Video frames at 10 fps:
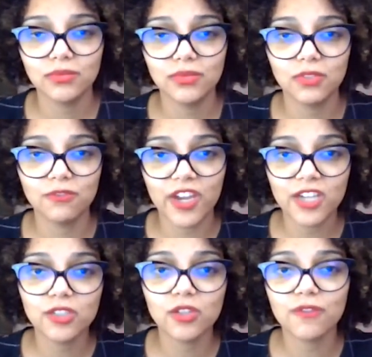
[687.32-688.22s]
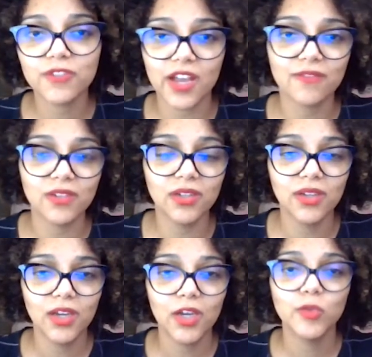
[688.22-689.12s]
version of Java
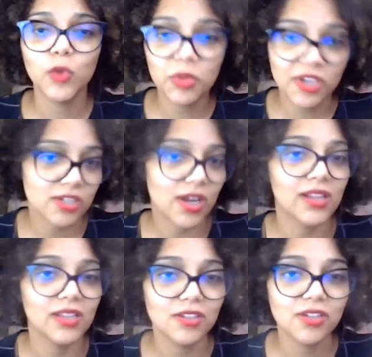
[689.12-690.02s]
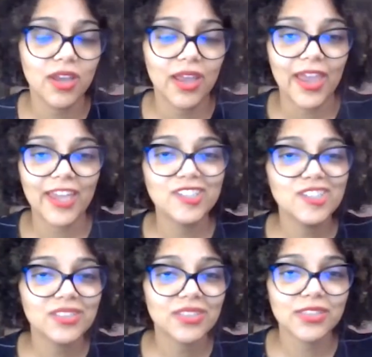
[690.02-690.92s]
will be a challenge. And
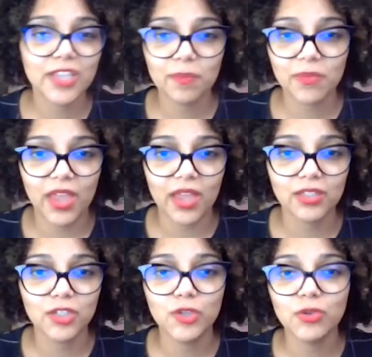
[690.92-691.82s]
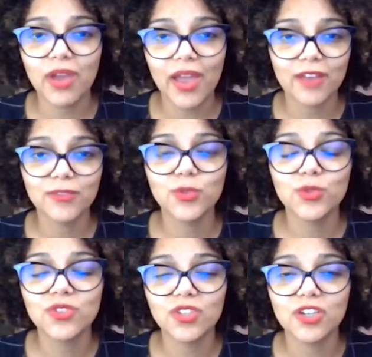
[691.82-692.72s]
just accept that you have to
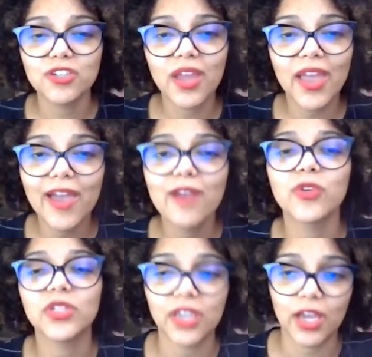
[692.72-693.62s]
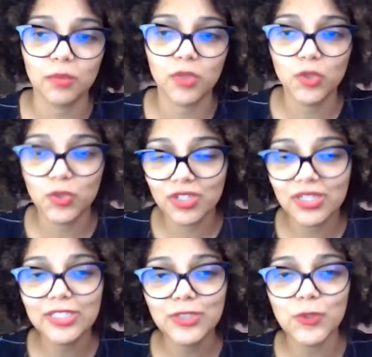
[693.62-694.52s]
search every time. You don't
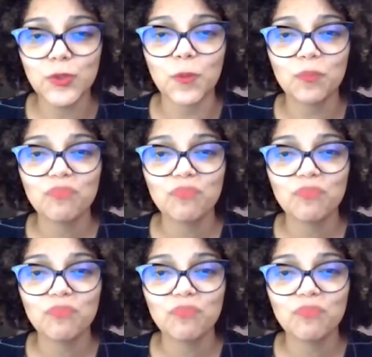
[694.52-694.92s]
need to